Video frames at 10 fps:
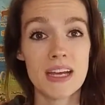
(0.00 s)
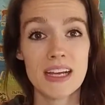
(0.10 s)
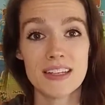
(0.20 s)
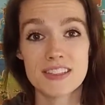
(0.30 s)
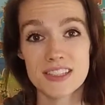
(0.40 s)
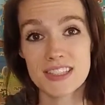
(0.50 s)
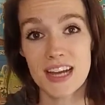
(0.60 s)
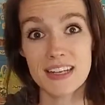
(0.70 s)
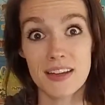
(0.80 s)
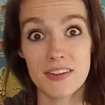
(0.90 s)
it's just
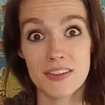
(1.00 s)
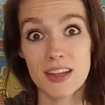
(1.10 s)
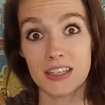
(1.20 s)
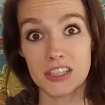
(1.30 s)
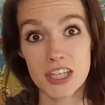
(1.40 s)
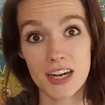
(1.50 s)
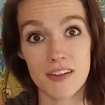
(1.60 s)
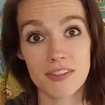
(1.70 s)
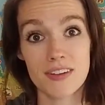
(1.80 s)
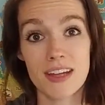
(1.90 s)
another thing to check off
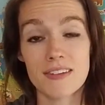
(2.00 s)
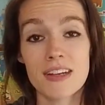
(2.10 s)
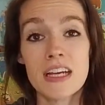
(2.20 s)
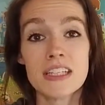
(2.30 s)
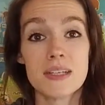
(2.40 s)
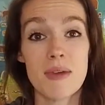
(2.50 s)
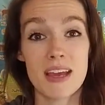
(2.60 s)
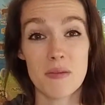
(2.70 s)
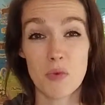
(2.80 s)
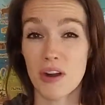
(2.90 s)
the list to make
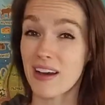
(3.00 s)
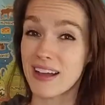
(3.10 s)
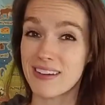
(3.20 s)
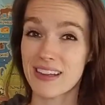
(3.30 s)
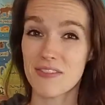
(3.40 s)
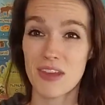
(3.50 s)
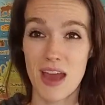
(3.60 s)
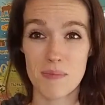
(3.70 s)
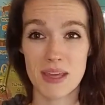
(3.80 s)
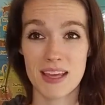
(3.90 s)
it more likely that
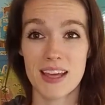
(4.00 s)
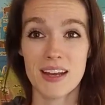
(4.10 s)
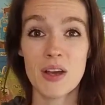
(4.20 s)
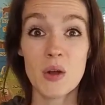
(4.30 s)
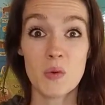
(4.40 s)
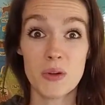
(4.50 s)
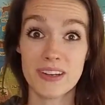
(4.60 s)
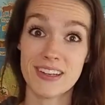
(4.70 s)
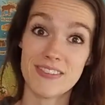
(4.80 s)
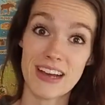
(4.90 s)
VIPKID will
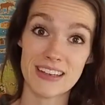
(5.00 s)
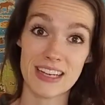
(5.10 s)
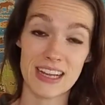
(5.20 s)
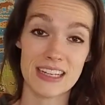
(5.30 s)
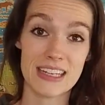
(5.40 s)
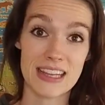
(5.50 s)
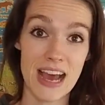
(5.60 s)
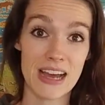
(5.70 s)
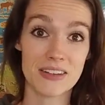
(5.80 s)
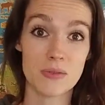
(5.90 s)
invalidate
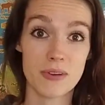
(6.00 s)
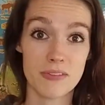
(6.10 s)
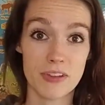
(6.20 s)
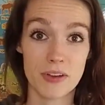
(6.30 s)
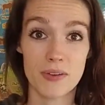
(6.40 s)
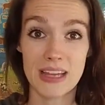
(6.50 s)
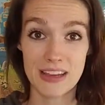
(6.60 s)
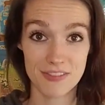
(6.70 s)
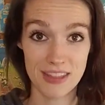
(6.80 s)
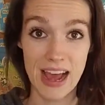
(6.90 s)
that review
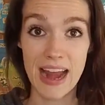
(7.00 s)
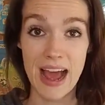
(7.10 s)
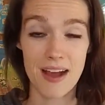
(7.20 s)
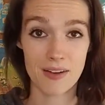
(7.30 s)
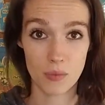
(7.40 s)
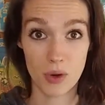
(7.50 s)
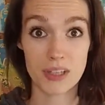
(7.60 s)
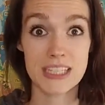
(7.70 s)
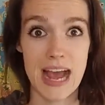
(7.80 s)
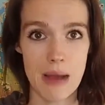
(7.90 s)
if that were
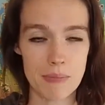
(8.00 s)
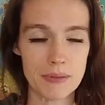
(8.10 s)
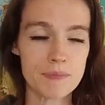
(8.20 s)
to happen.